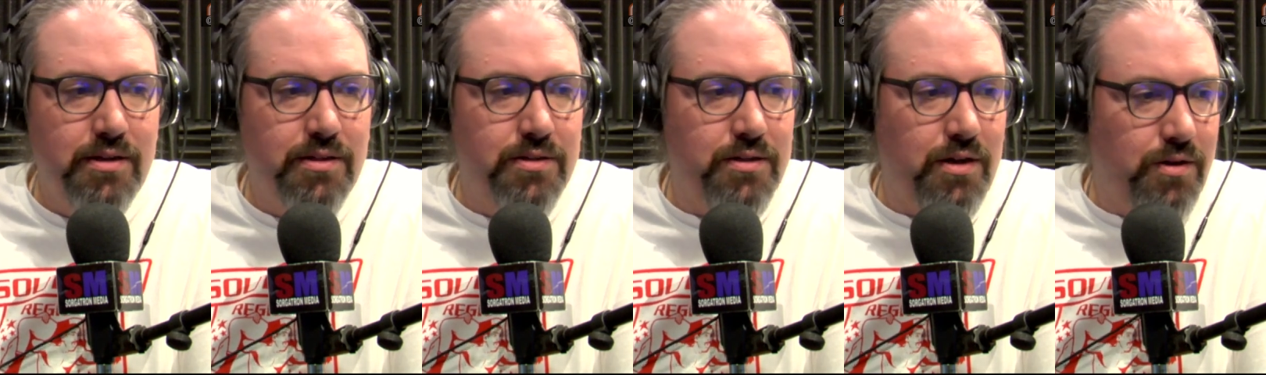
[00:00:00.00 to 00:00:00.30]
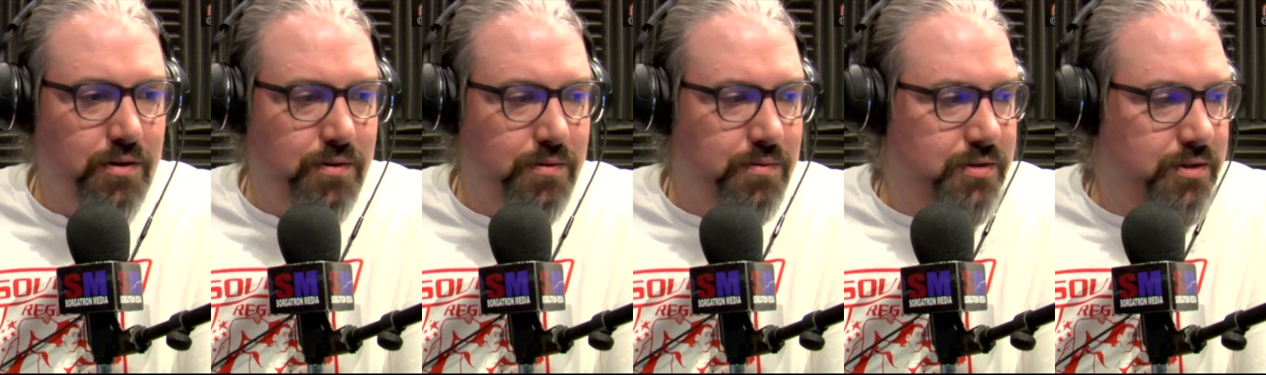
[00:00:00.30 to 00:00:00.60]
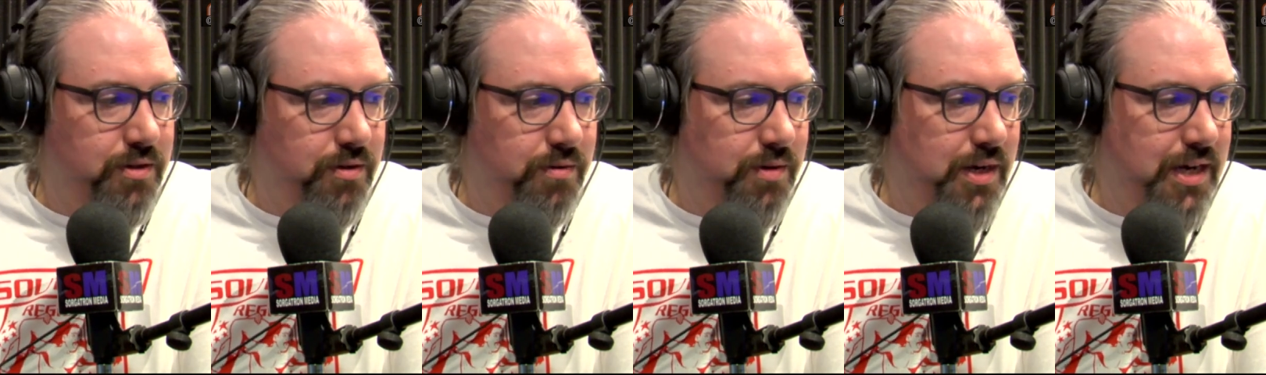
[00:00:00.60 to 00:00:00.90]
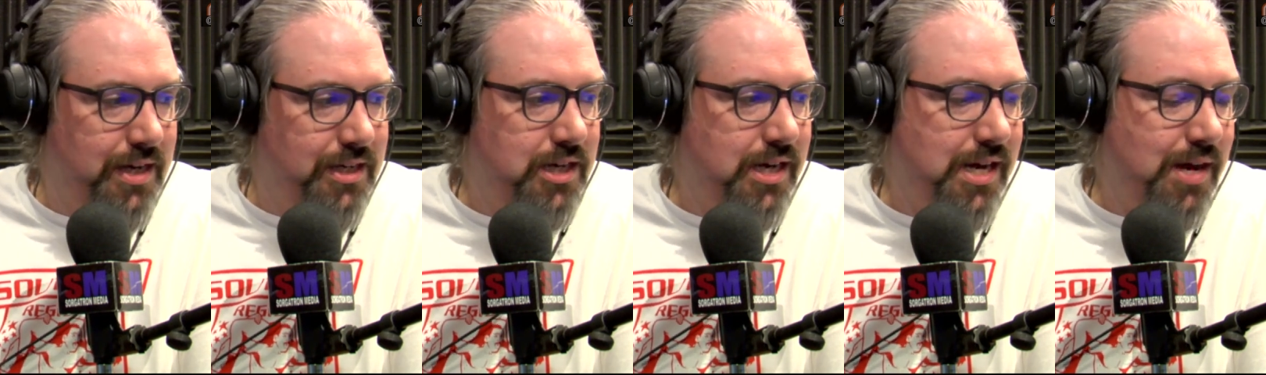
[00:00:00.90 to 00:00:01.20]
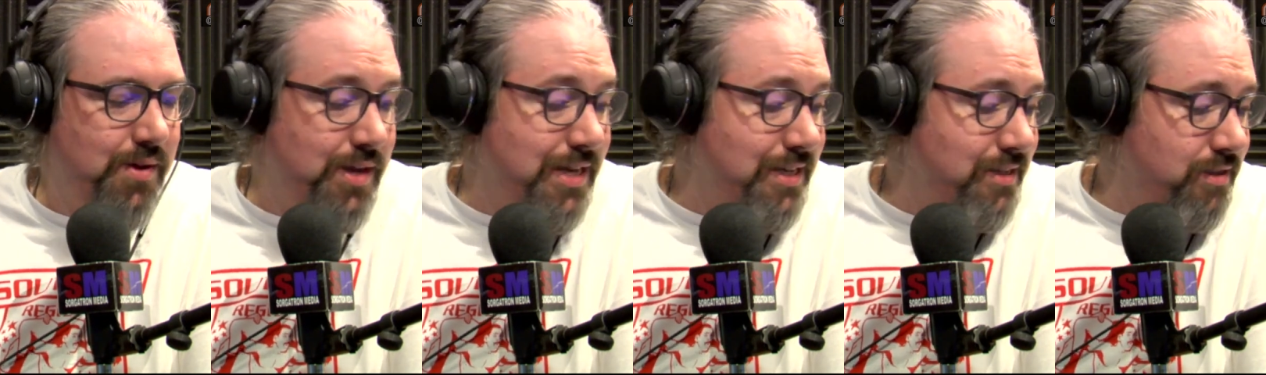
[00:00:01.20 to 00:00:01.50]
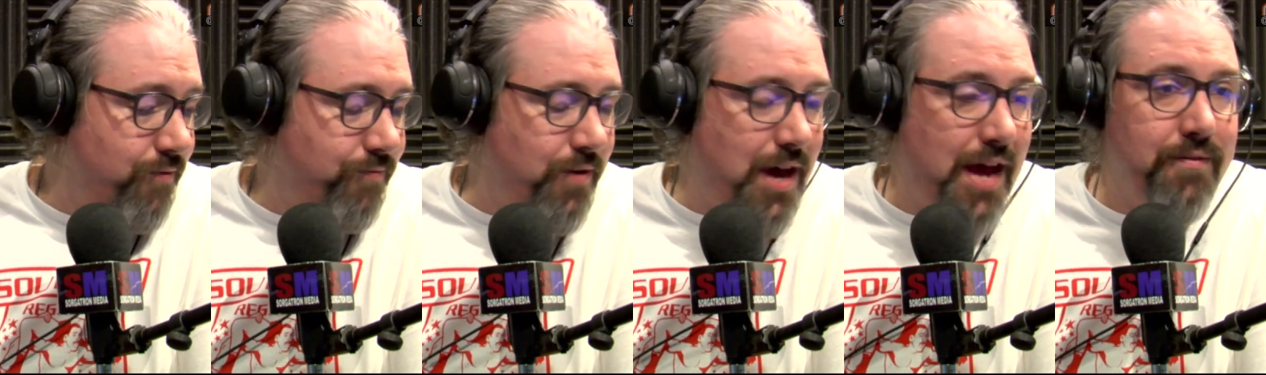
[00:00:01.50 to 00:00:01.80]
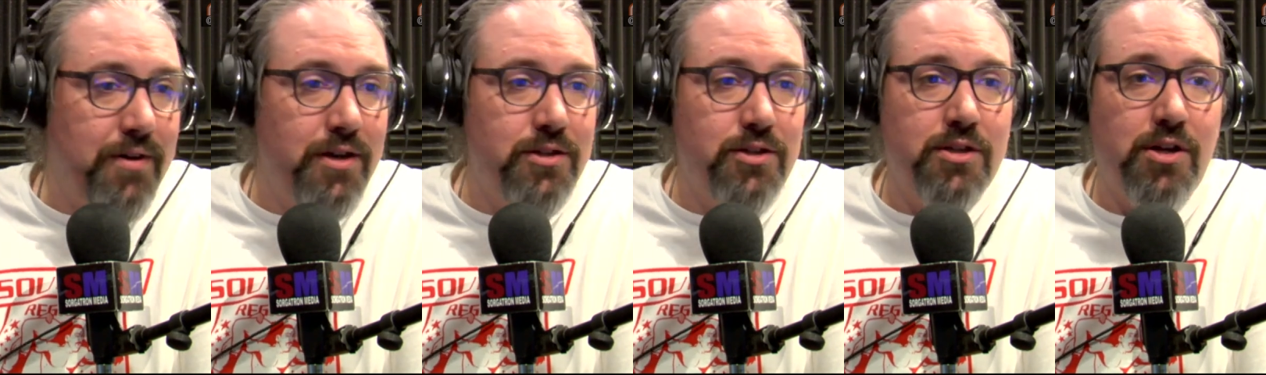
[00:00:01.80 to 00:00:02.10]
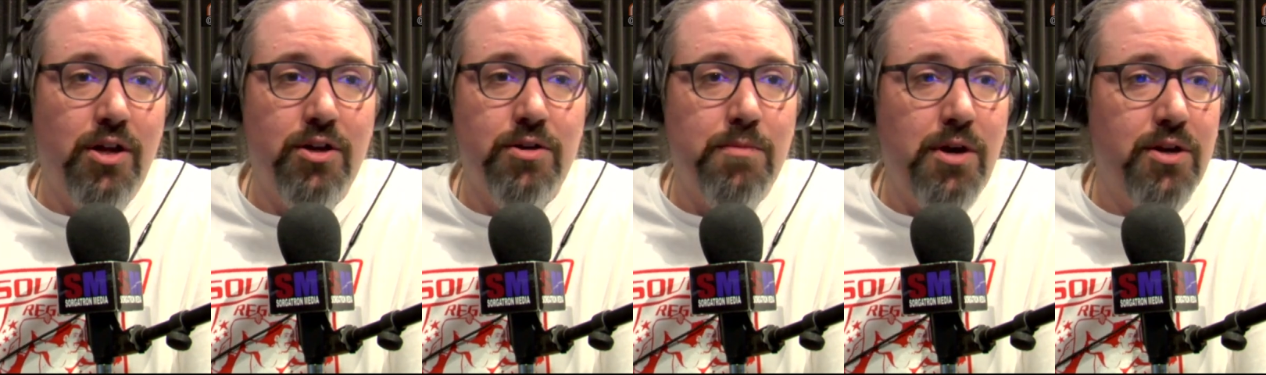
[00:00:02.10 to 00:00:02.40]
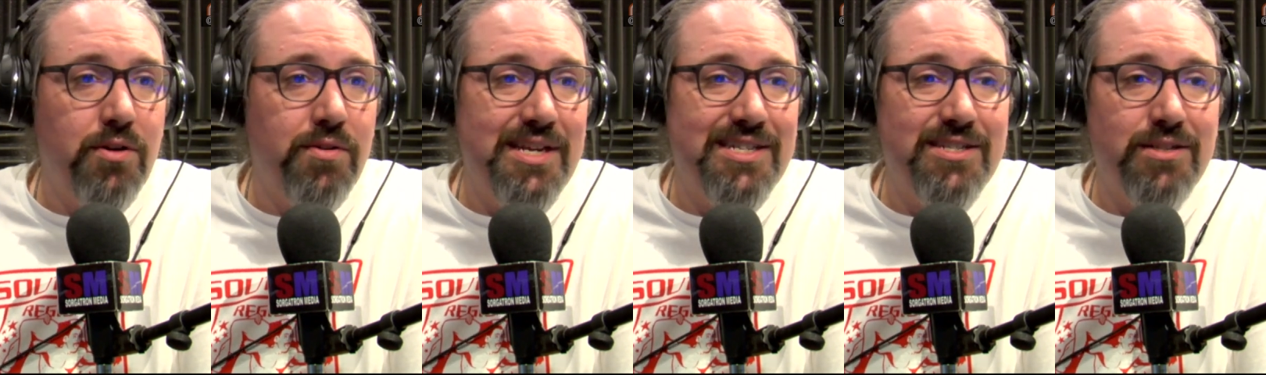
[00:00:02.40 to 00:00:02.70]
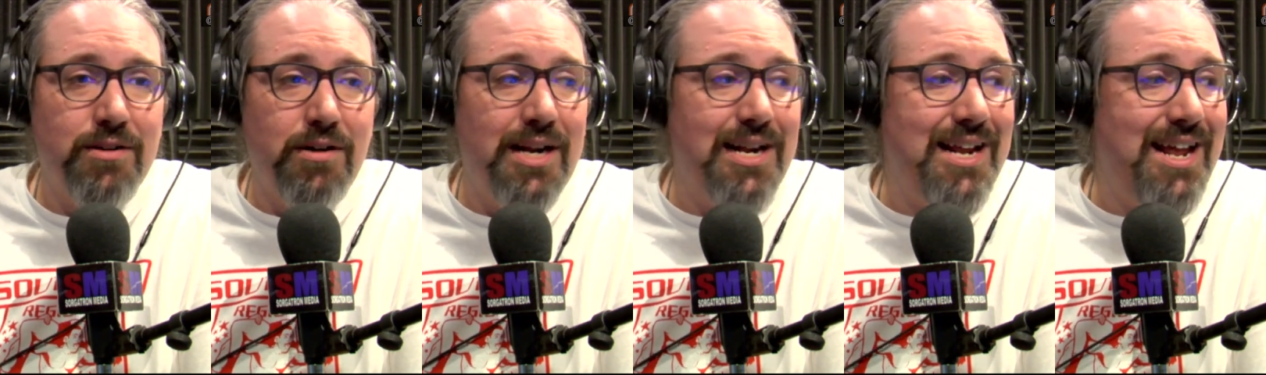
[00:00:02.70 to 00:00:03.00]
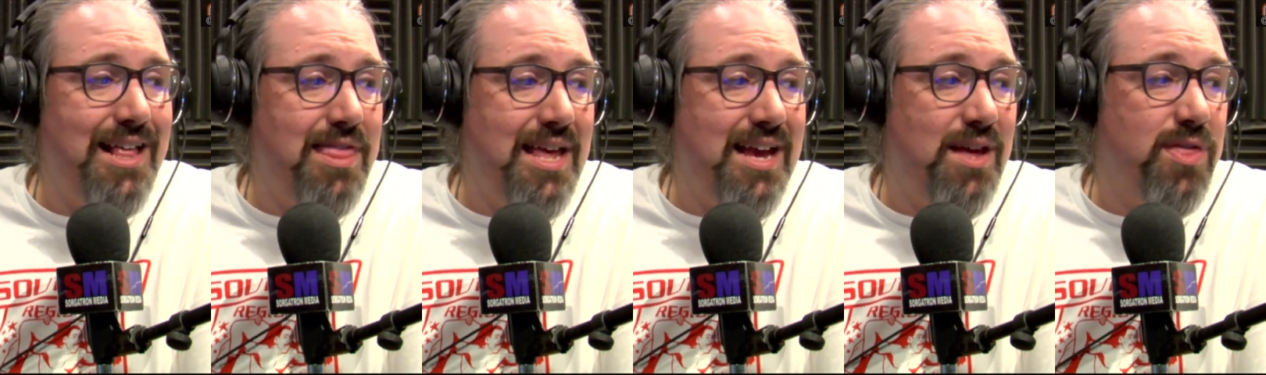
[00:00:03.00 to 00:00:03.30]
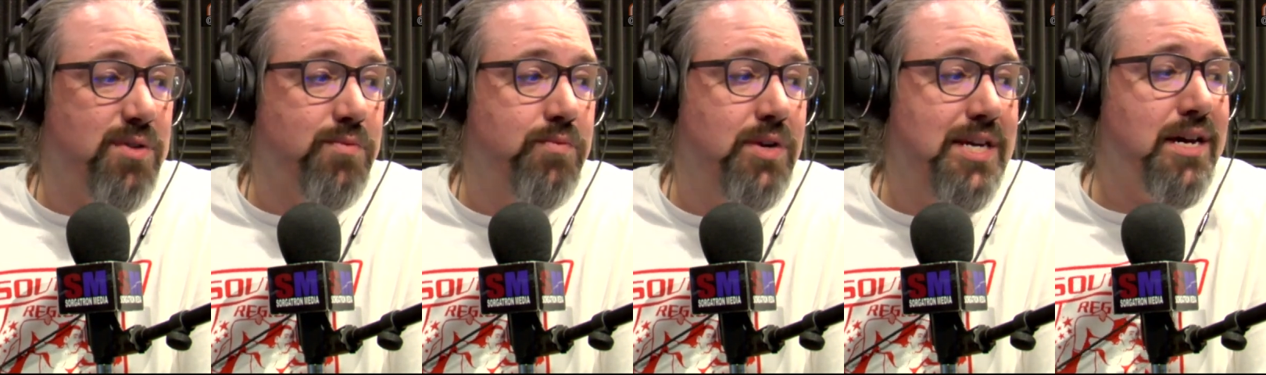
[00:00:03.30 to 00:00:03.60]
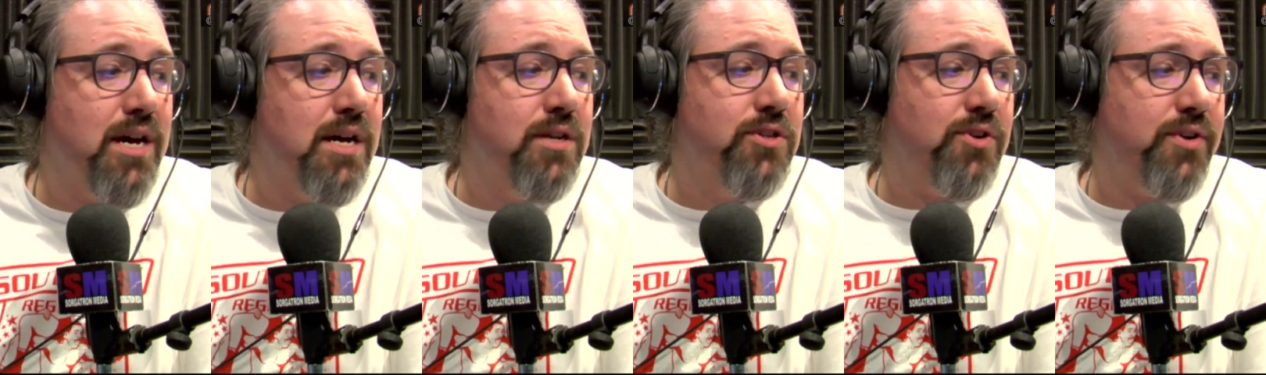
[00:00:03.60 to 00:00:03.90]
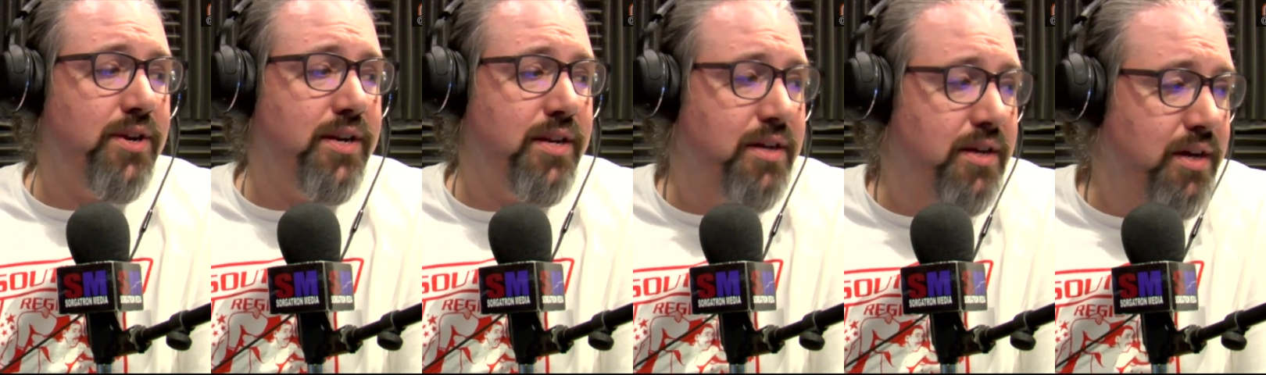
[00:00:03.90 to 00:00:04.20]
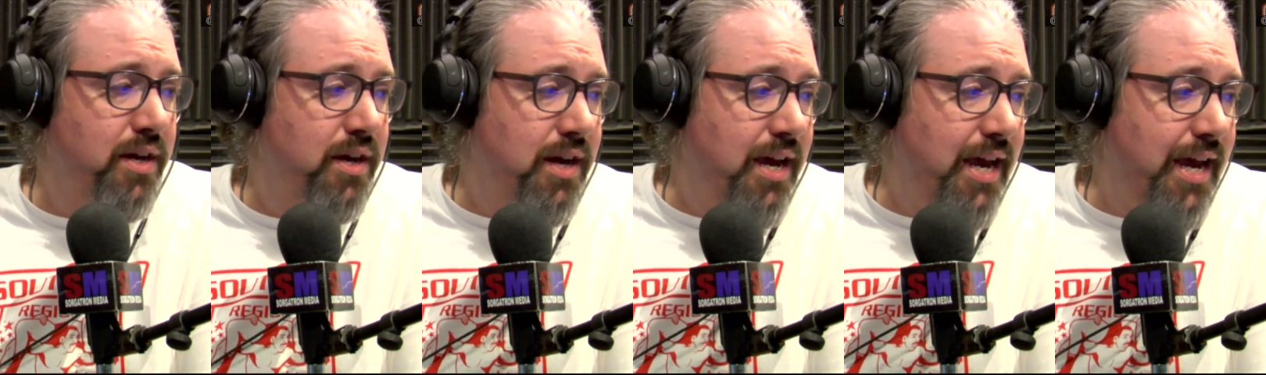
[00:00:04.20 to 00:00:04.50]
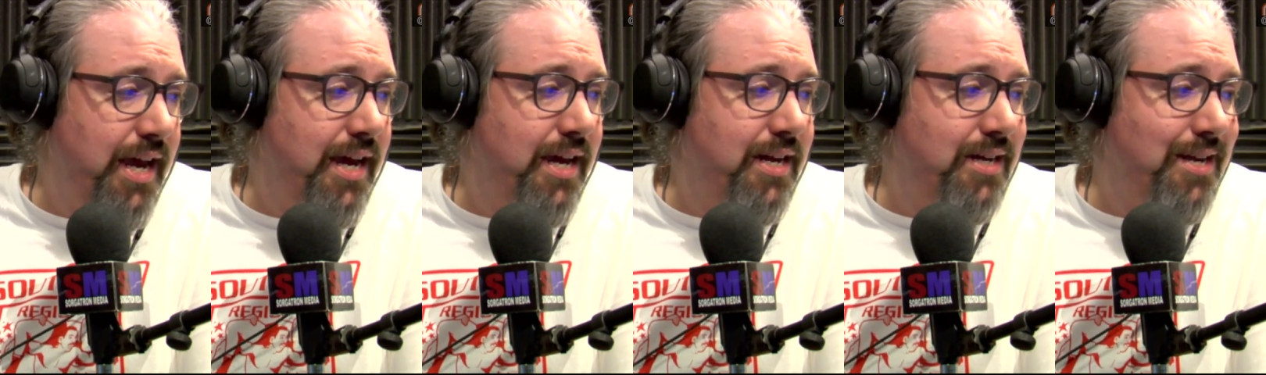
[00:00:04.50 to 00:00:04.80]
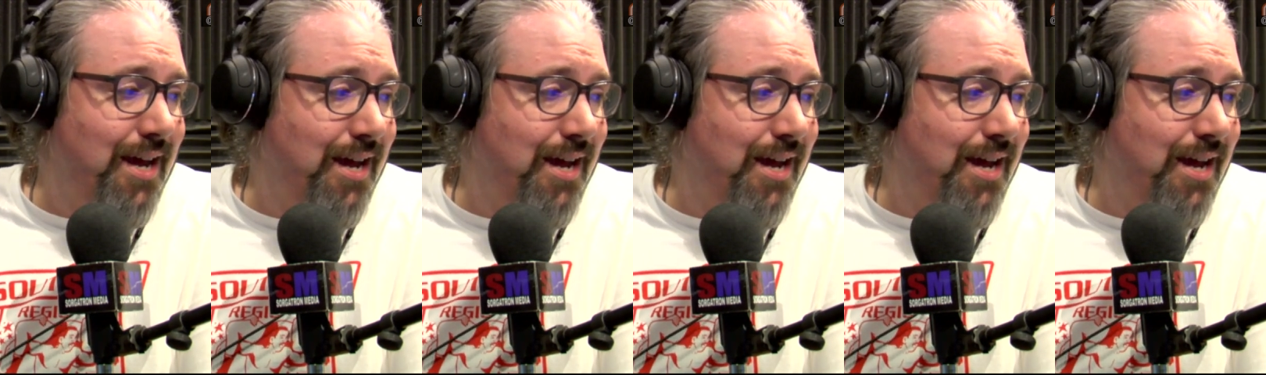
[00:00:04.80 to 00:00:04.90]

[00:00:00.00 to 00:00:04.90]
So check out. This is the $500 model. They started at, I think, $300, and